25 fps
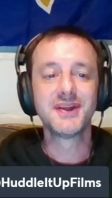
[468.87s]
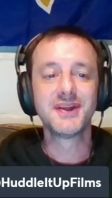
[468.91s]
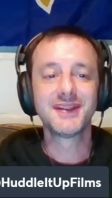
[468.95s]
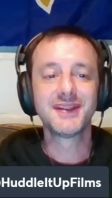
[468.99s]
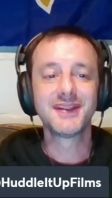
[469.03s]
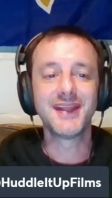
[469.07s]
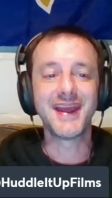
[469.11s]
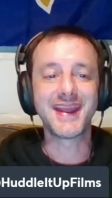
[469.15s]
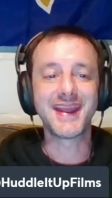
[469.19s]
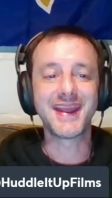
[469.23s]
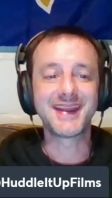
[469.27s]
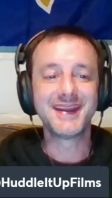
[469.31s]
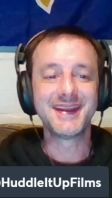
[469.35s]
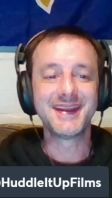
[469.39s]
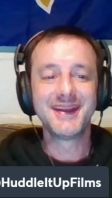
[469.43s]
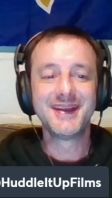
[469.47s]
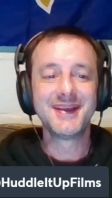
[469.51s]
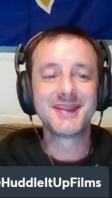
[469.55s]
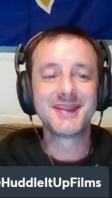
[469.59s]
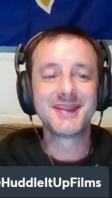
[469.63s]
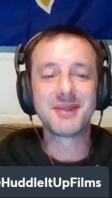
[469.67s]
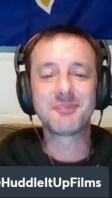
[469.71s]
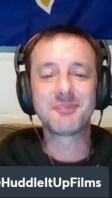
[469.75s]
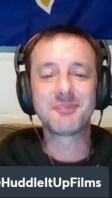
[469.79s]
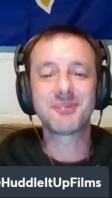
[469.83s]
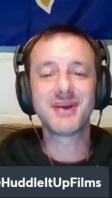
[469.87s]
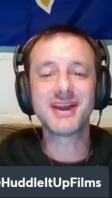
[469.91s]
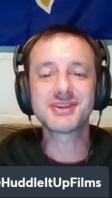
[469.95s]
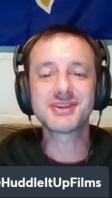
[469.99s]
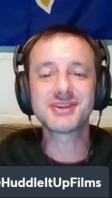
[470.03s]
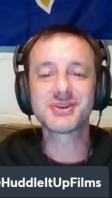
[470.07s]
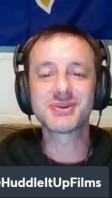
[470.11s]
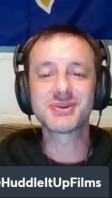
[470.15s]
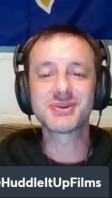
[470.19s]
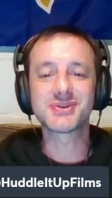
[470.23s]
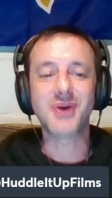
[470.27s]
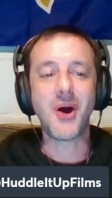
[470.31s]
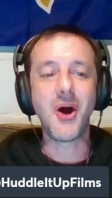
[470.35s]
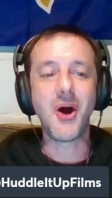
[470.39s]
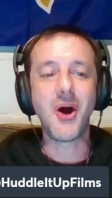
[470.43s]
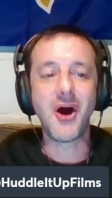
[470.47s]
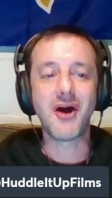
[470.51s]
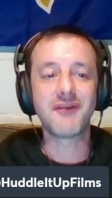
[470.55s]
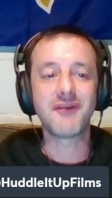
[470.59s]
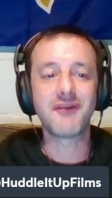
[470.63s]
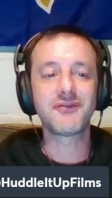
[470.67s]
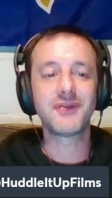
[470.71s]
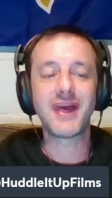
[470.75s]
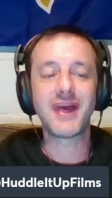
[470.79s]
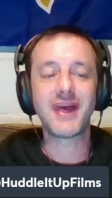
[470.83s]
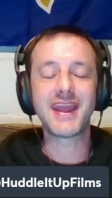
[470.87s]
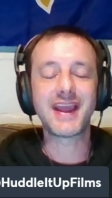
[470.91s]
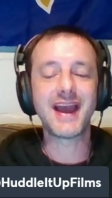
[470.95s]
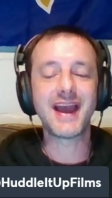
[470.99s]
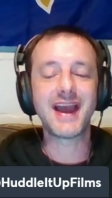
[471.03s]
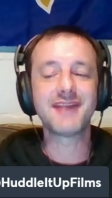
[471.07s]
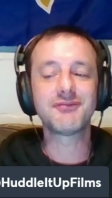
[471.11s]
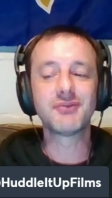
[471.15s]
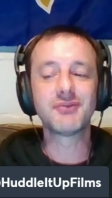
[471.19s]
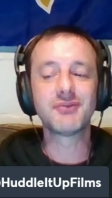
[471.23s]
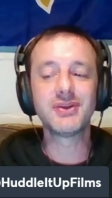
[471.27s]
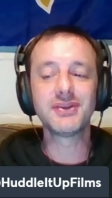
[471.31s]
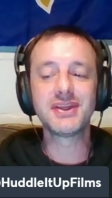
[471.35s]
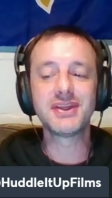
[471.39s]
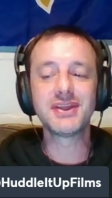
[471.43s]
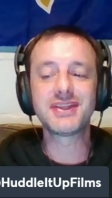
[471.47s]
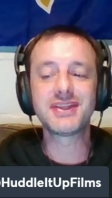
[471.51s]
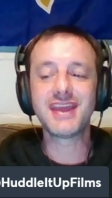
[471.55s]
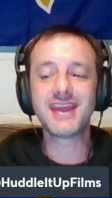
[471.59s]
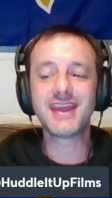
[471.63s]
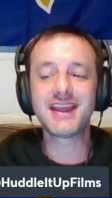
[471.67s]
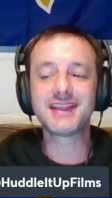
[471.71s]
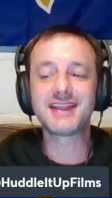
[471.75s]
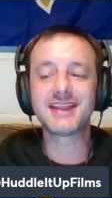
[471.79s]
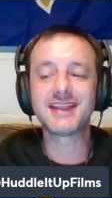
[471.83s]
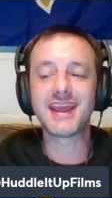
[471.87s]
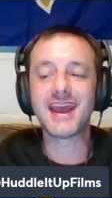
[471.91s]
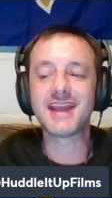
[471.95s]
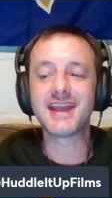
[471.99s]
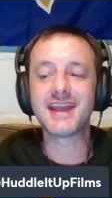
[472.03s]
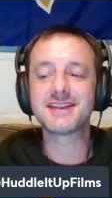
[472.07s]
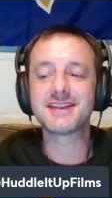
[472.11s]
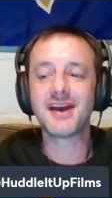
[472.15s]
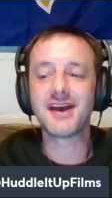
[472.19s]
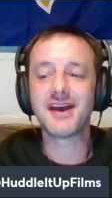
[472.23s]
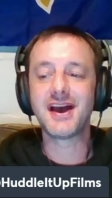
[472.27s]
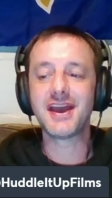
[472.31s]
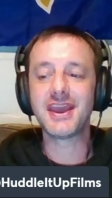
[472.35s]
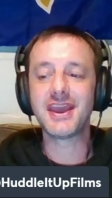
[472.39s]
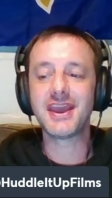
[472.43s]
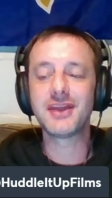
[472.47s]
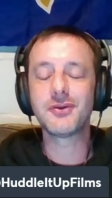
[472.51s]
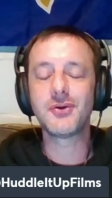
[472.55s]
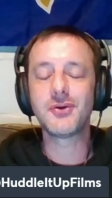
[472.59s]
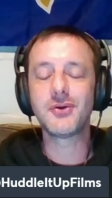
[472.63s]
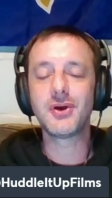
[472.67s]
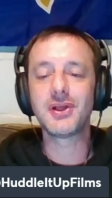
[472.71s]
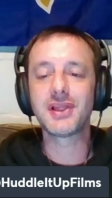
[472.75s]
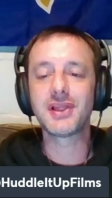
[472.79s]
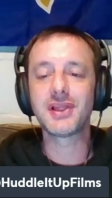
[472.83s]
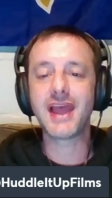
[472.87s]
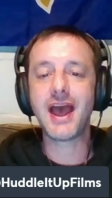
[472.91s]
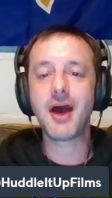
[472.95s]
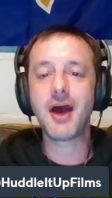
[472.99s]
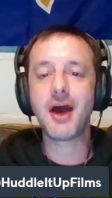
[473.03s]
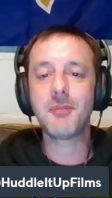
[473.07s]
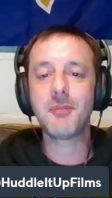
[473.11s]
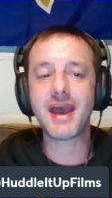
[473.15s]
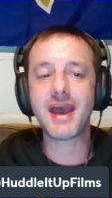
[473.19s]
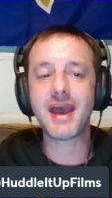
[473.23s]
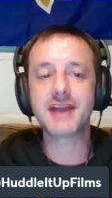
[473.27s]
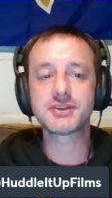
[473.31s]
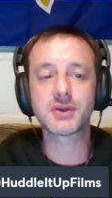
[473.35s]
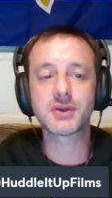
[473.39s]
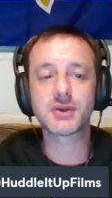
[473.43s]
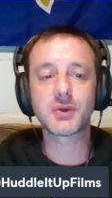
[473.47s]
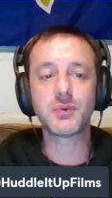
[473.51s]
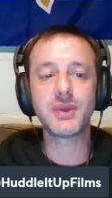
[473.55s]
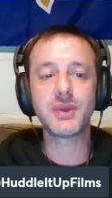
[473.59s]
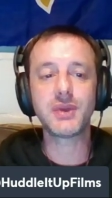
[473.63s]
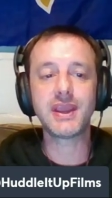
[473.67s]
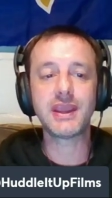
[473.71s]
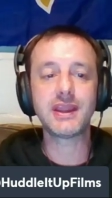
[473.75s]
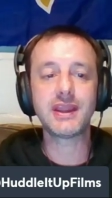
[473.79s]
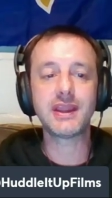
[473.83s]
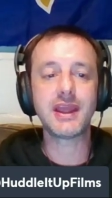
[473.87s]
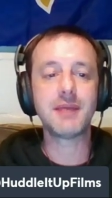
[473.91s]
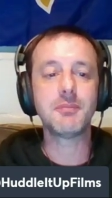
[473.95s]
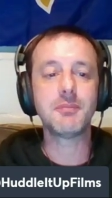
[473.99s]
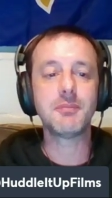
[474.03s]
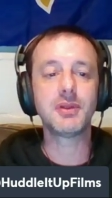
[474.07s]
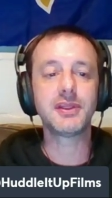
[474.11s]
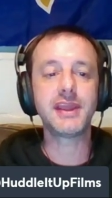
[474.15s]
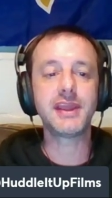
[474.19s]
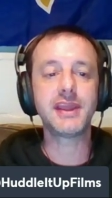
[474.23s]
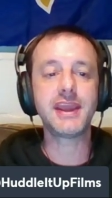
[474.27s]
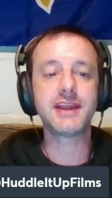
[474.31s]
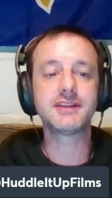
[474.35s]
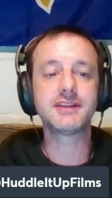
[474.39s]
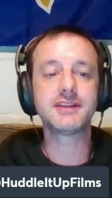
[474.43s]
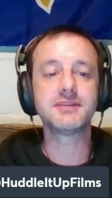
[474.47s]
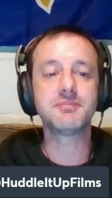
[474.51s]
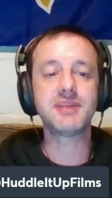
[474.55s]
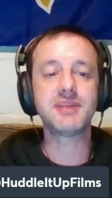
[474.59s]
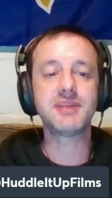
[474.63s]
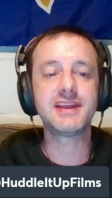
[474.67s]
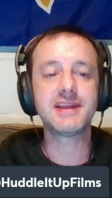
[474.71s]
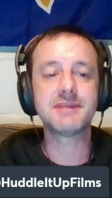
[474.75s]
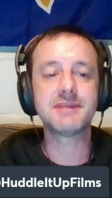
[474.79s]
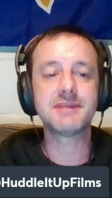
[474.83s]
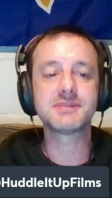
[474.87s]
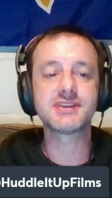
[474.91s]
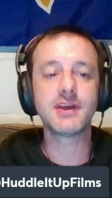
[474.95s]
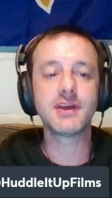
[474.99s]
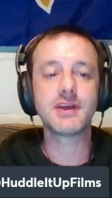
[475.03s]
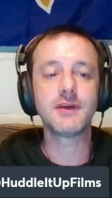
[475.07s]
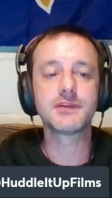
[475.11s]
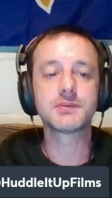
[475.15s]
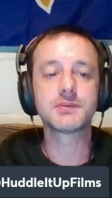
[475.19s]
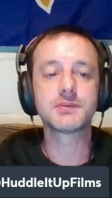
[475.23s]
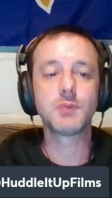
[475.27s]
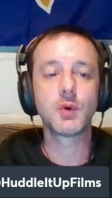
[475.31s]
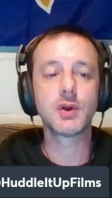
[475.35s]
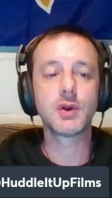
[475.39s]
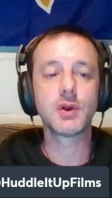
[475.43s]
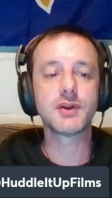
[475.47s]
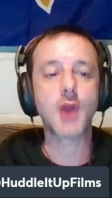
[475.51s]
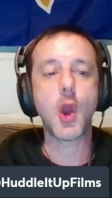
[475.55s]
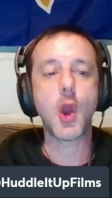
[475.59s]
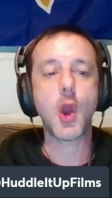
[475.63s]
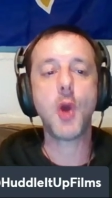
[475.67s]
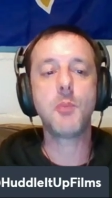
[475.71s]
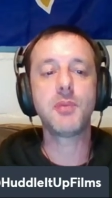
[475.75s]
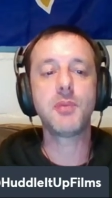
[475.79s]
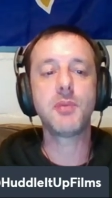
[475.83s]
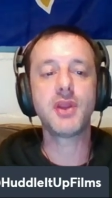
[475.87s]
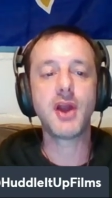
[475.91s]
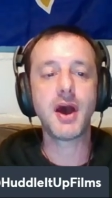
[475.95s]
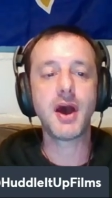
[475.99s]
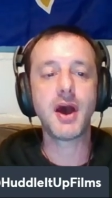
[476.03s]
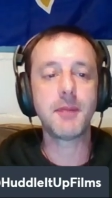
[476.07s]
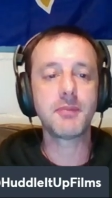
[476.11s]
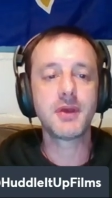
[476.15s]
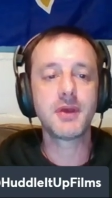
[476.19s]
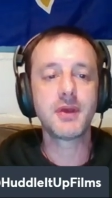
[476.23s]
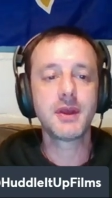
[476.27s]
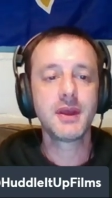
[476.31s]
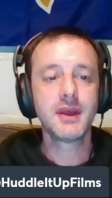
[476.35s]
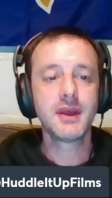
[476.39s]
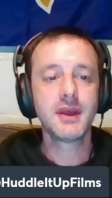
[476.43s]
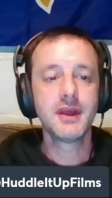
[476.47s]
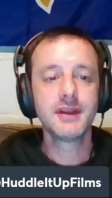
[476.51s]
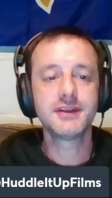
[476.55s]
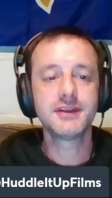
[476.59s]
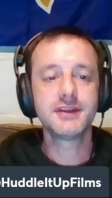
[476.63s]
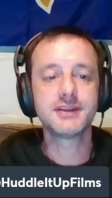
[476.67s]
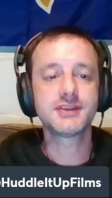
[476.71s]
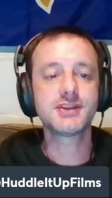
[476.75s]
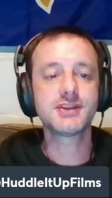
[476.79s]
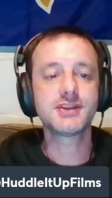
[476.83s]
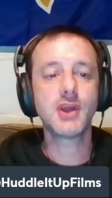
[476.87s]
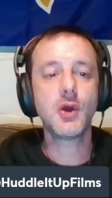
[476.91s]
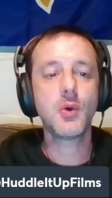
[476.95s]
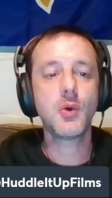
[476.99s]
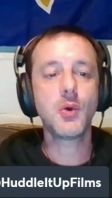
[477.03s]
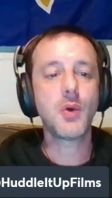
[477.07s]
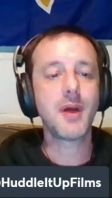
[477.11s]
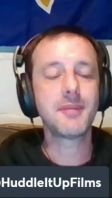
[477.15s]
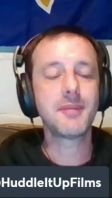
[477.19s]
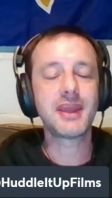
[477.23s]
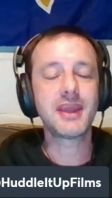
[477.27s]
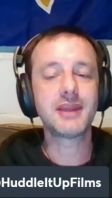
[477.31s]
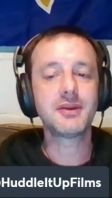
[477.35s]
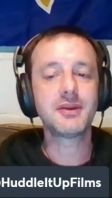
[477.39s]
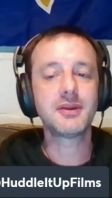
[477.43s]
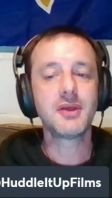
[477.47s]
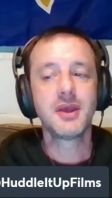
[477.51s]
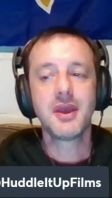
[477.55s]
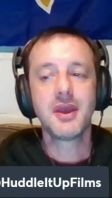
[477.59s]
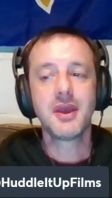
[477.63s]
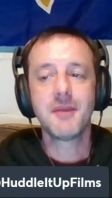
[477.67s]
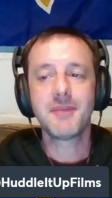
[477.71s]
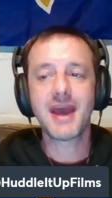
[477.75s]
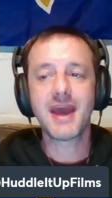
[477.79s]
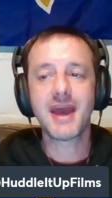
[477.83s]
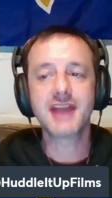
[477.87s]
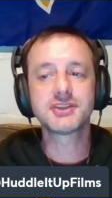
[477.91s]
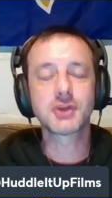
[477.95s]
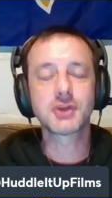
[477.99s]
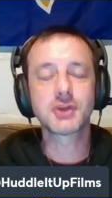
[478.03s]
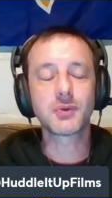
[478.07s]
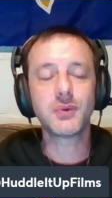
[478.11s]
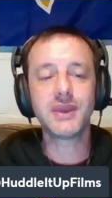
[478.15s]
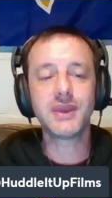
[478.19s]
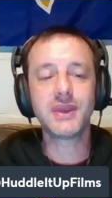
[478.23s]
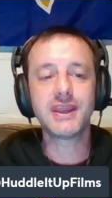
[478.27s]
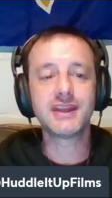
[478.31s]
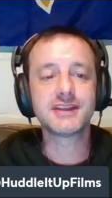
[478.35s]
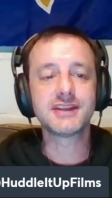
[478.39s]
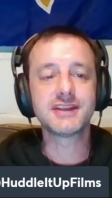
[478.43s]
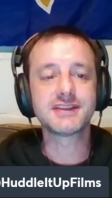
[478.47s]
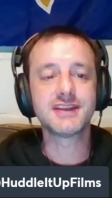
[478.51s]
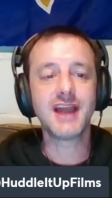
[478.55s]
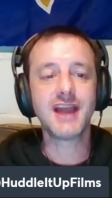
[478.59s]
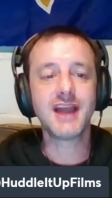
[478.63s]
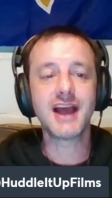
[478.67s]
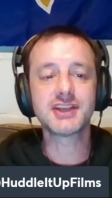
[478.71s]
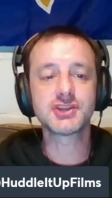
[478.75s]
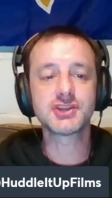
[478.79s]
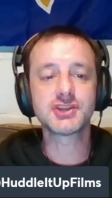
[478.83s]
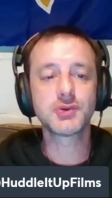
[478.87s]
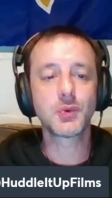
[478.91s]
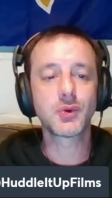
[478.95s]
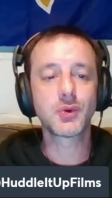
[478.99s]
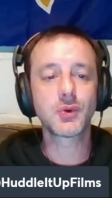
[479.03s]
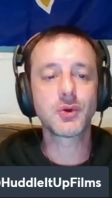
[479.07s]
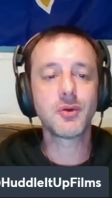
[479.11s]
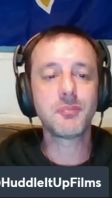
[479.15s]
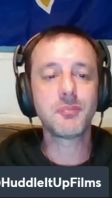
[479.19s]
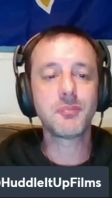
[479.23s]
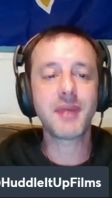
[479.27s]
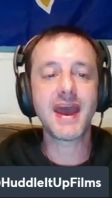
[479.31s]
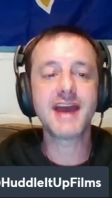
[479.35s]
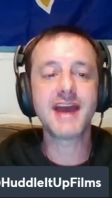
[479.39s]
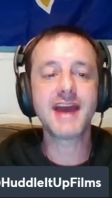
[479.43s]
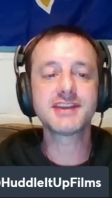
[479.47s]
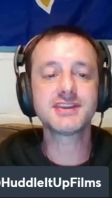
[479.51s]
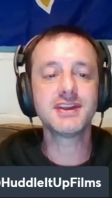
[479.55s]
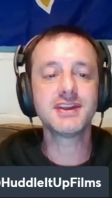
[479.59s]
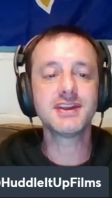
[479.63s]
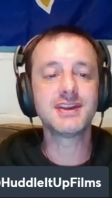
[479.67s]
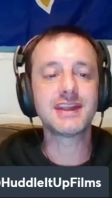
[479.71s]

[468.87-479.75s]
Like the pressure's off. Like I really think that uh, it'll allow Patrick Queen and Malik to be themselves more, to open up to show. I mm-hmm. mean, Patrick Queen is not short on passion.